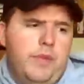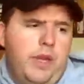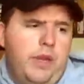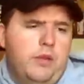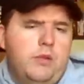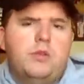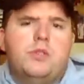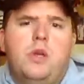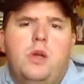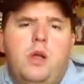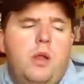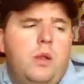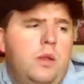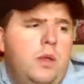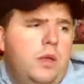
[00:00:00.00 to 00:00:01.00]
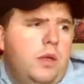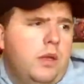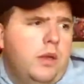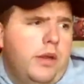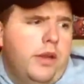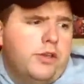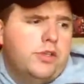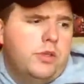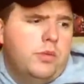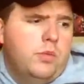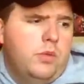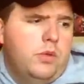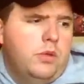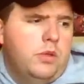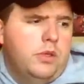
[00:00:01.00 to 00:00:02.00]
Anglers All in Ashland
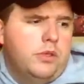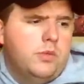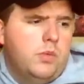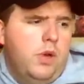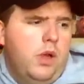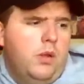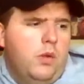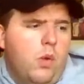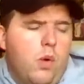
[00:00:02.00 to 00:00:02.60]
will as well.